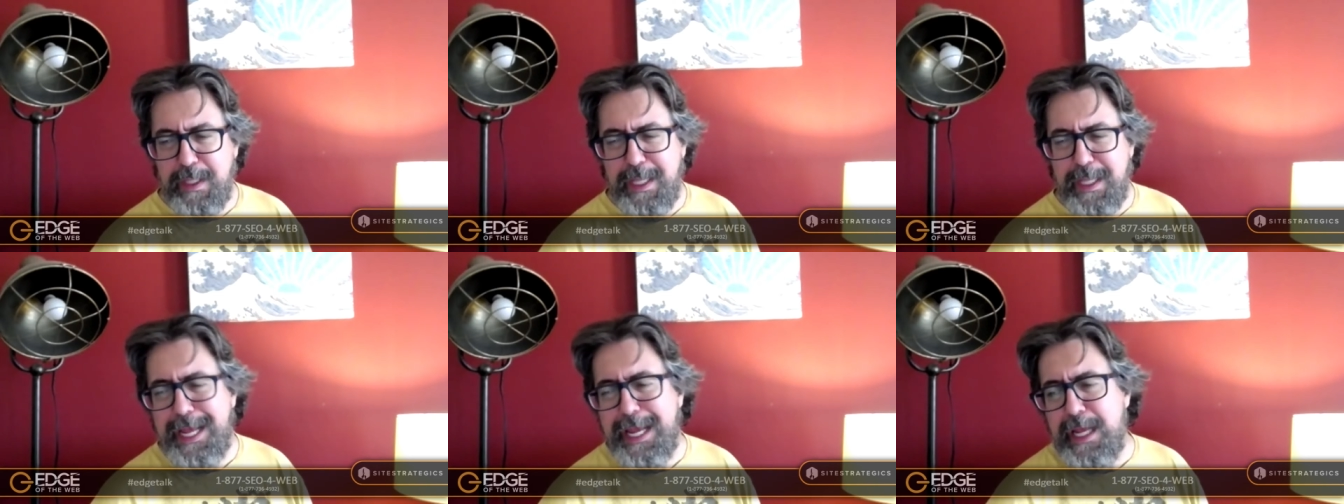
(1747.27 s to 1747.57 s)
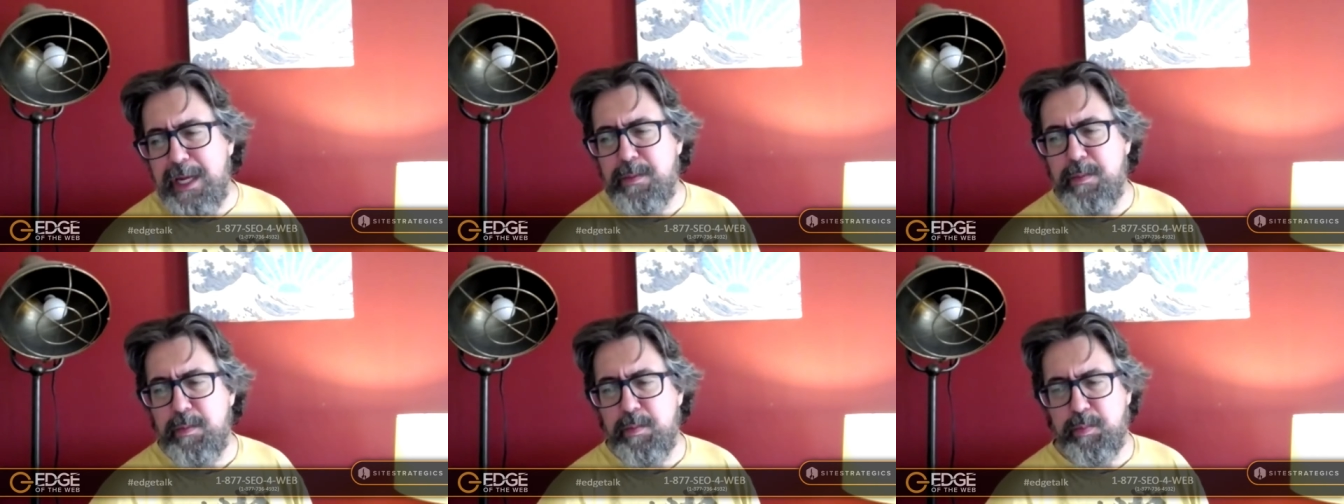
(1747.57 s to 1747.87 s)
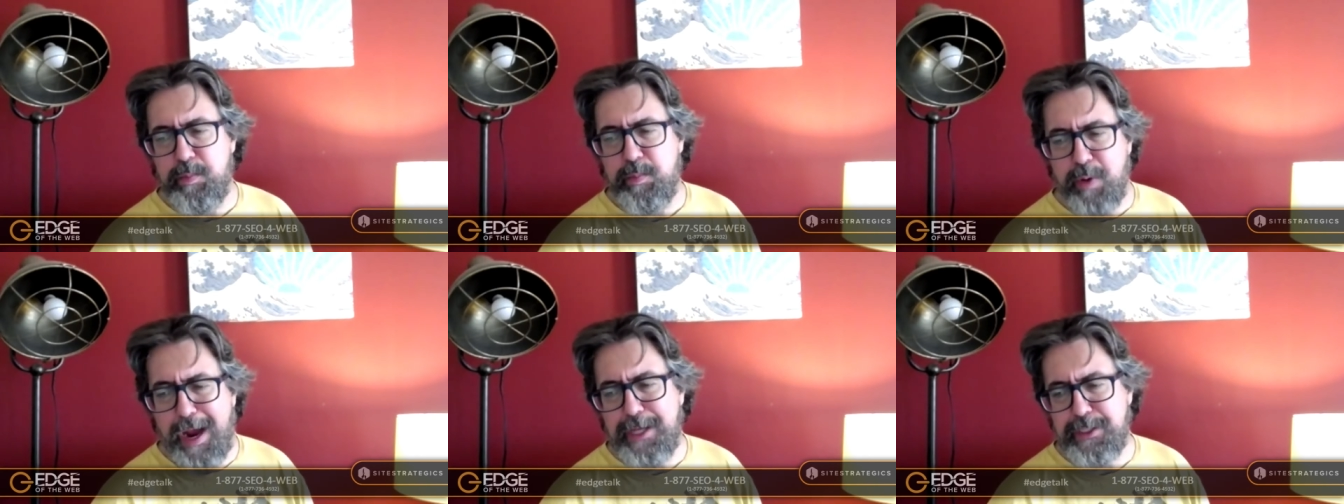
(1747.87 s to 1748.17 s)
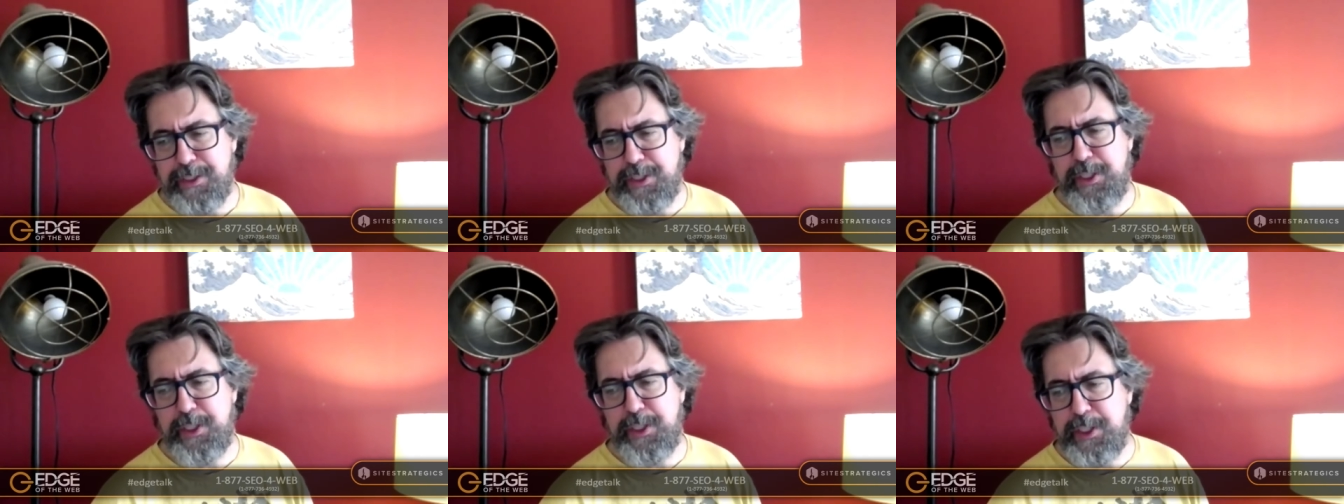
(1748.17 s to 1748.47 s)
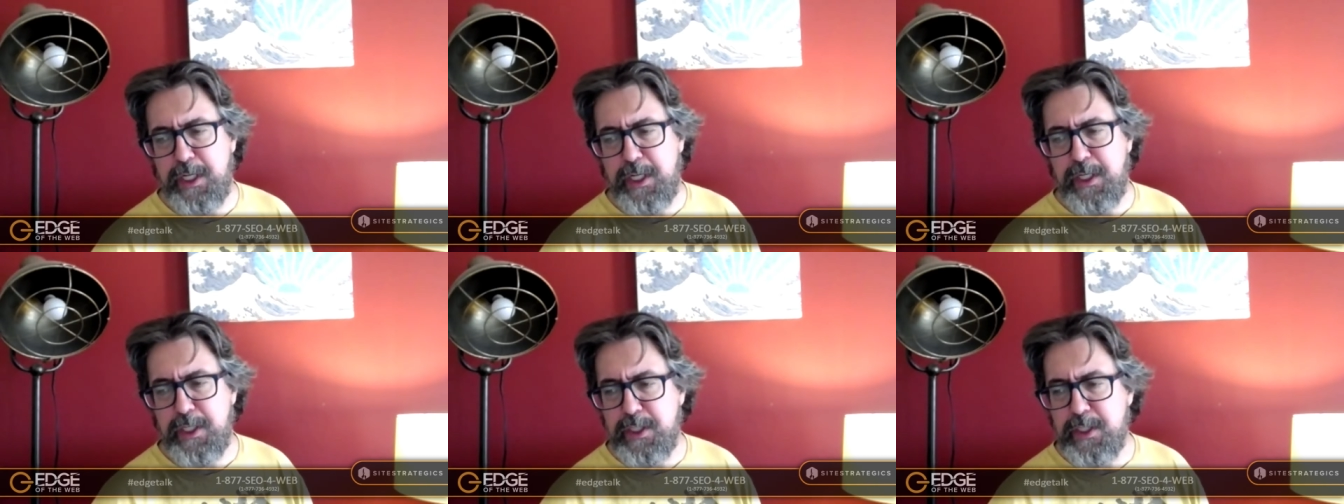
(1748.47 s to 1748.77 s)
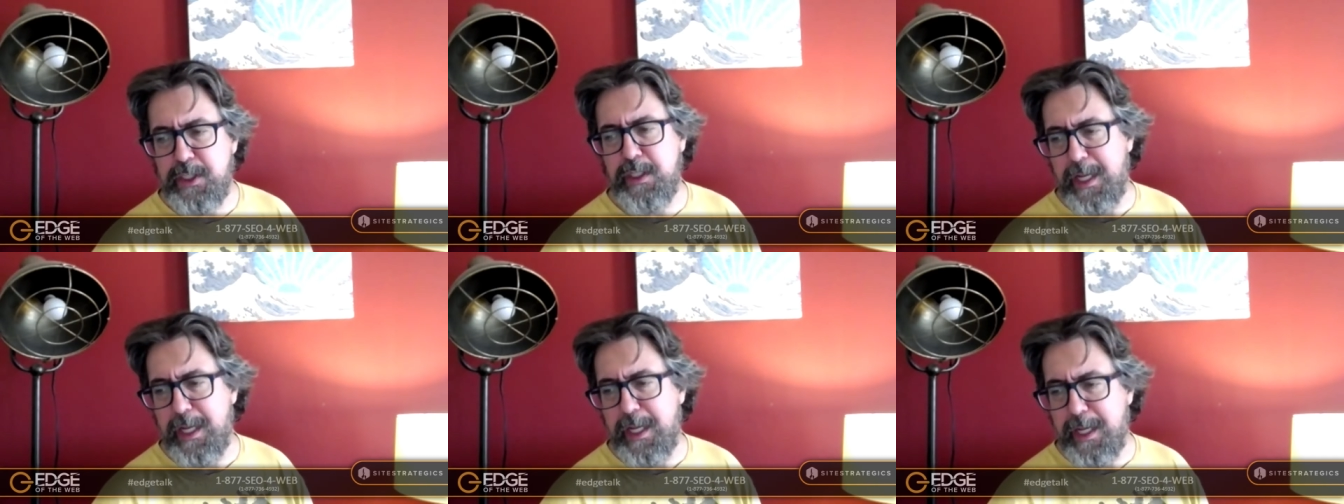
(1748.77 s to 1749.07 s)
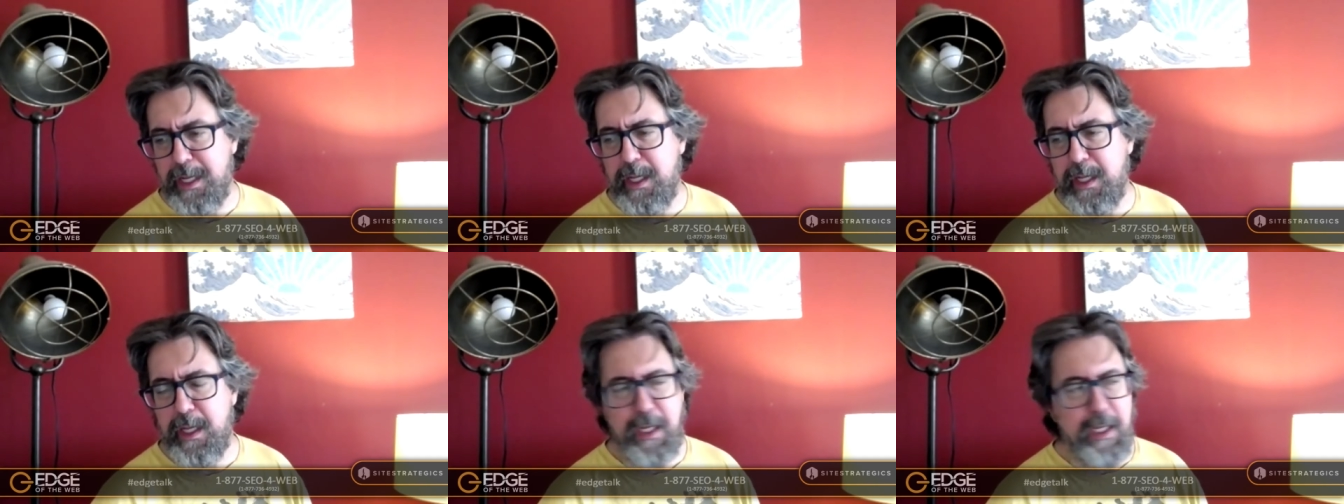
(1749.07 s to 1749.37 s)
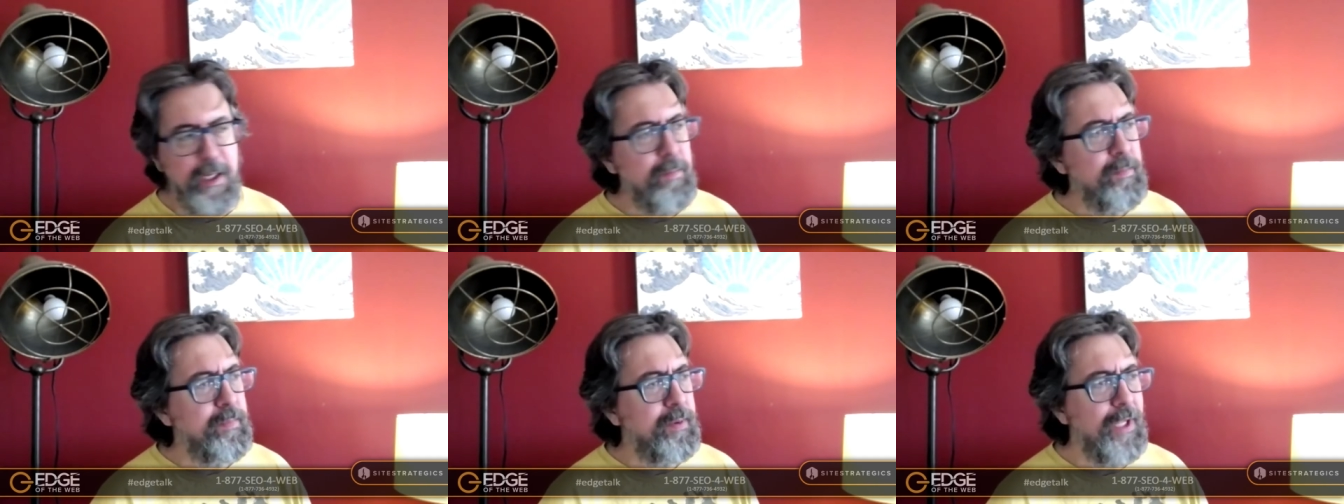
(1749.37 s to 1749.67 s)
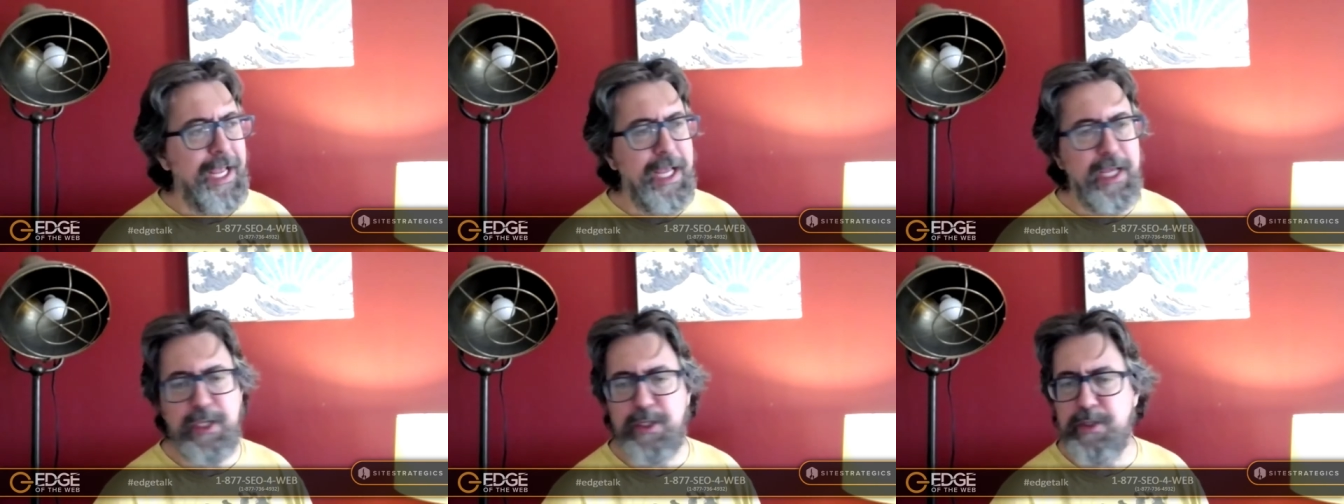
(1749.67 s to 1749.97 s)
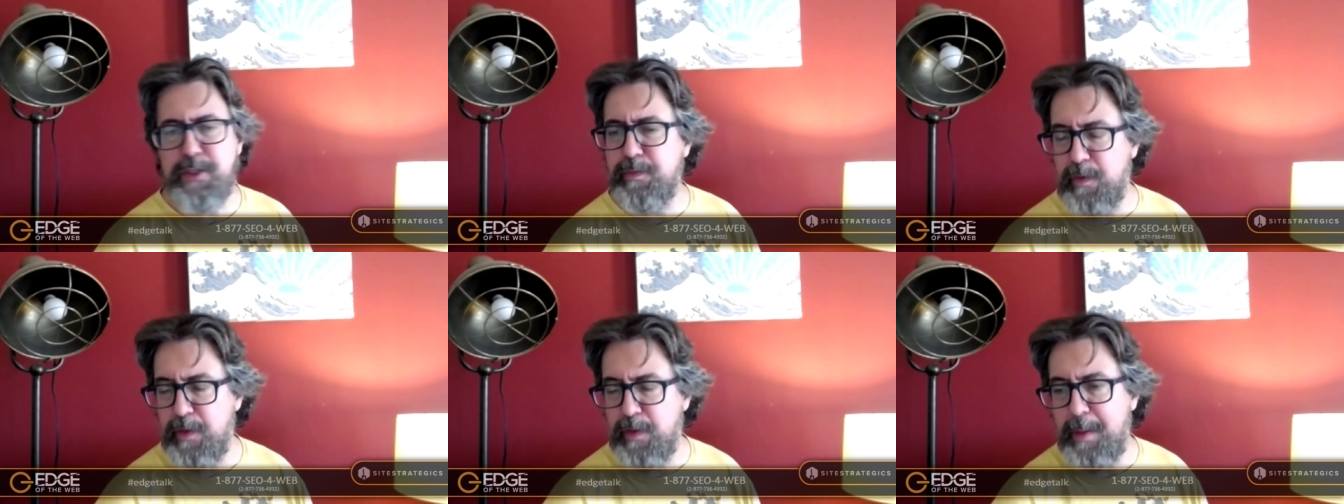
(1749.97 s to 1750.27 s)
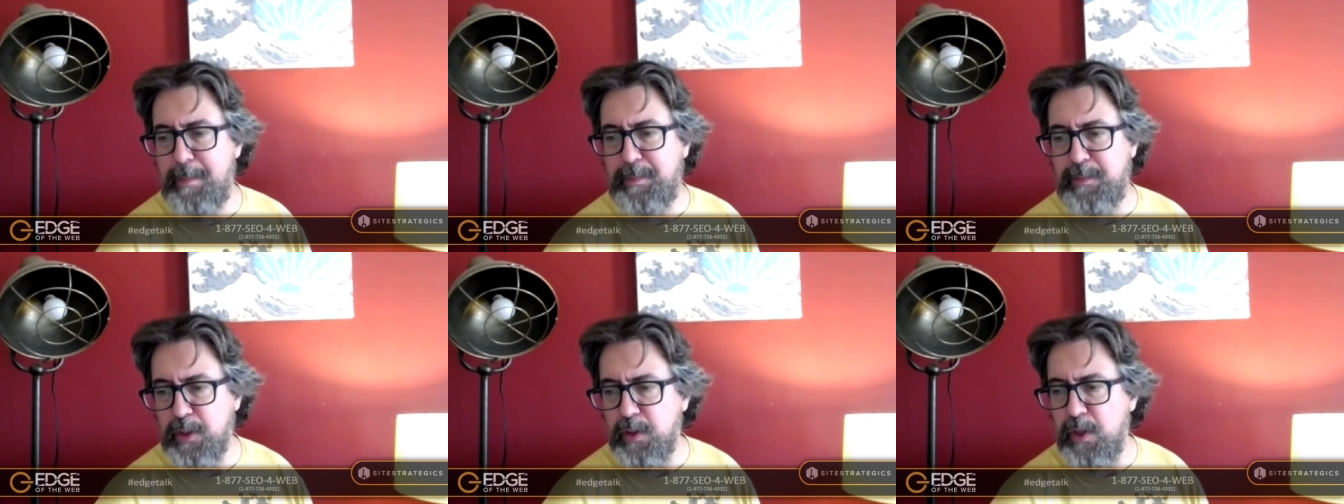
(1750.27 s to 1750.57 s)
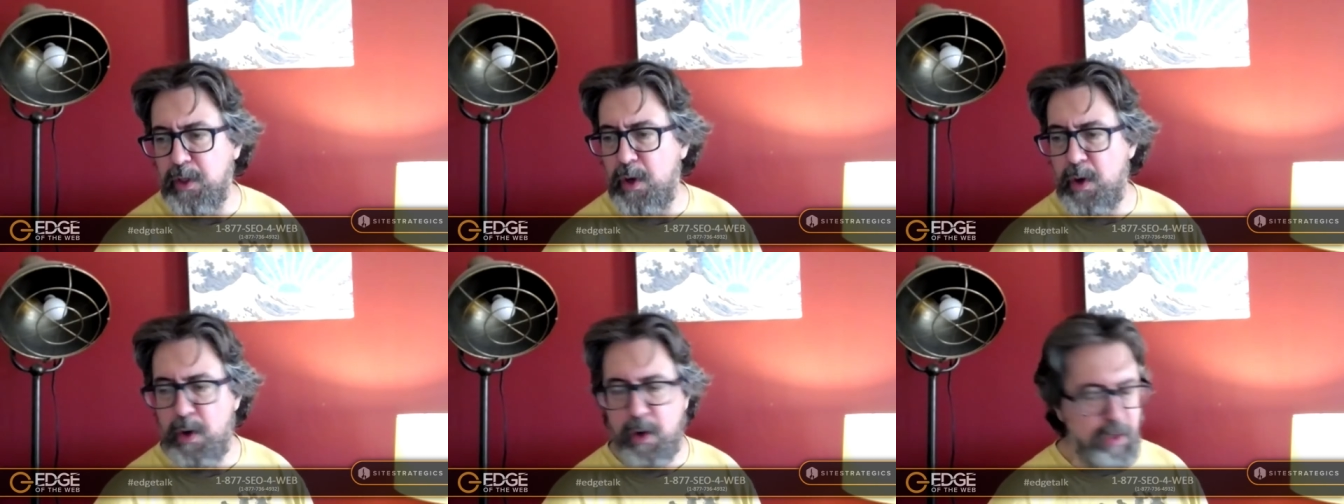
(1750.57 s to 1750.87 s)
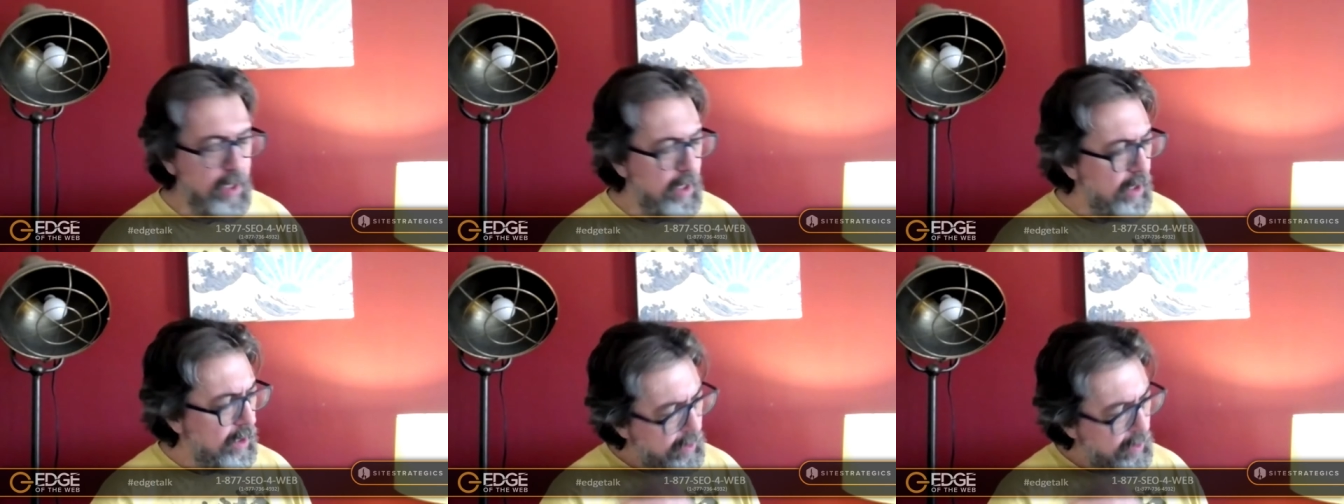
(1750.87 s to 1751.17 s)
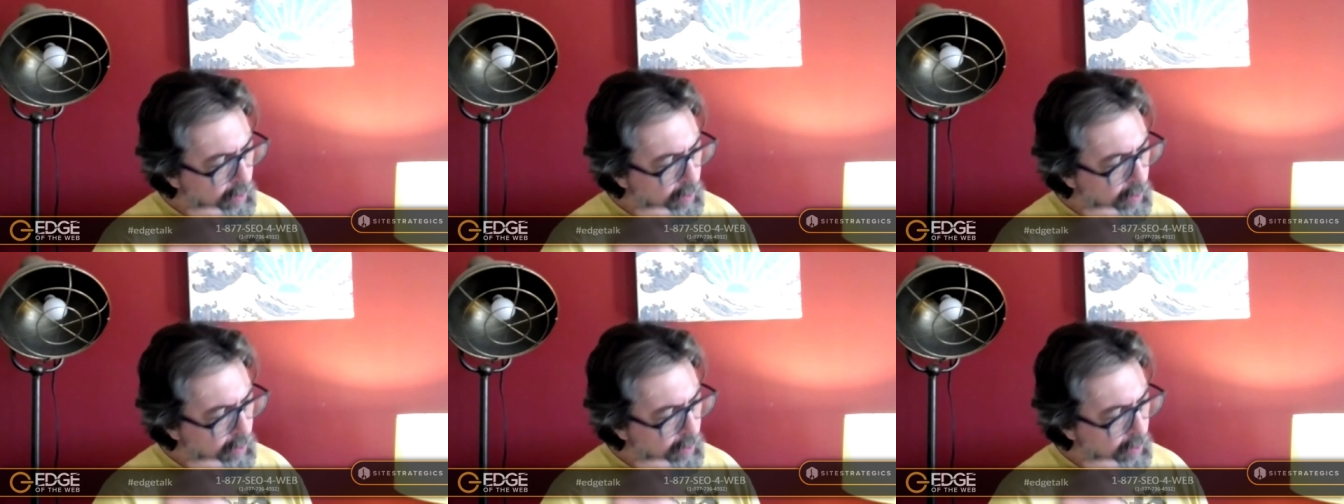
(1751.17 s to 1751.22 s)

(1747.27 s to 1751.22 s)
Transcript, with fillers: need processes in place for them to learn.